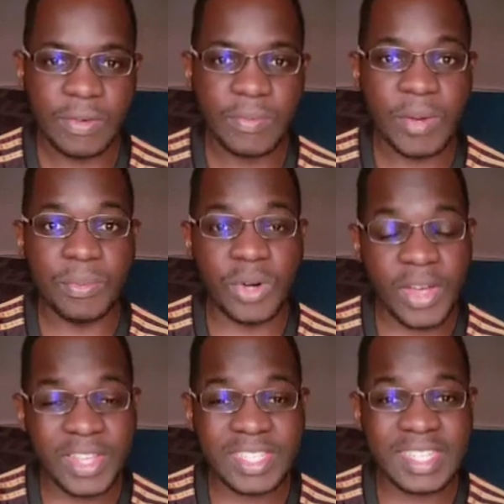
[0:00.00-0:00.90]
My
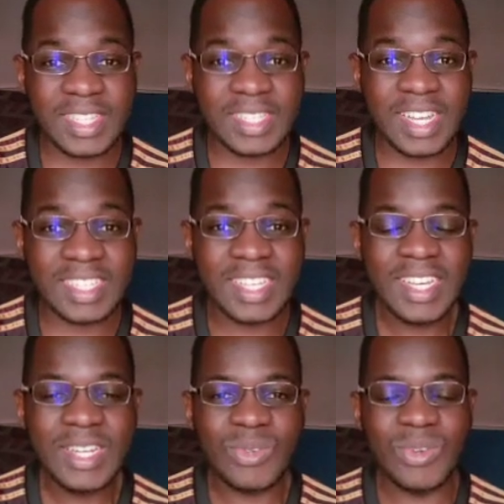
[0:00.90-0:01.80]
brothers and sisters,
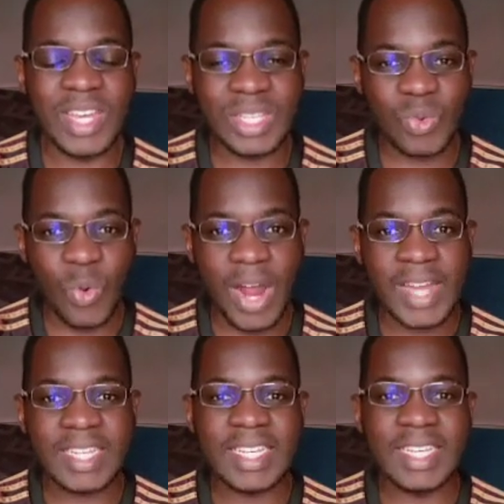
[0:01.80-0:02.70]
today's
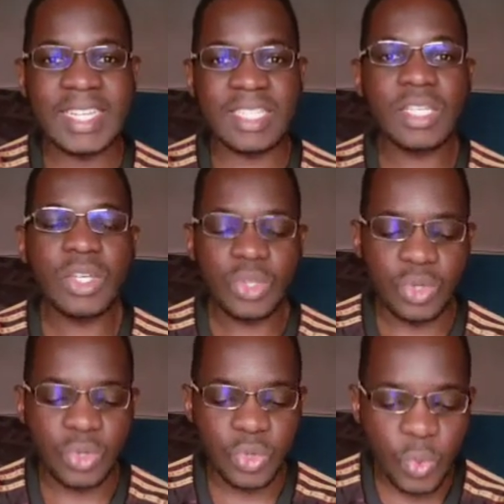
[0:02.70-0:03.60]
word is
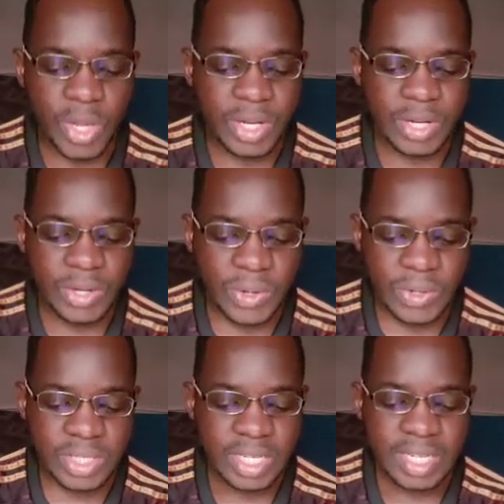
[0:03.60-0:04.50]
you will
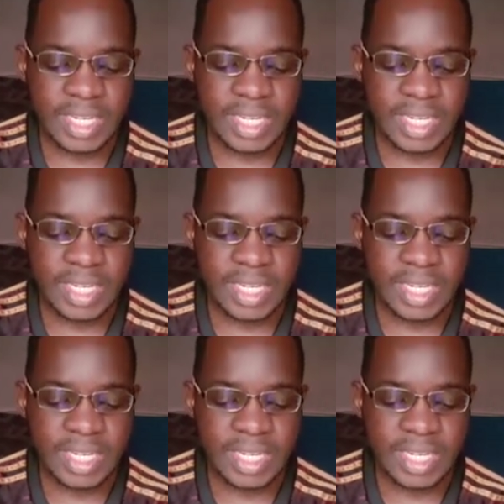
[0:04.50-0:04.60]
not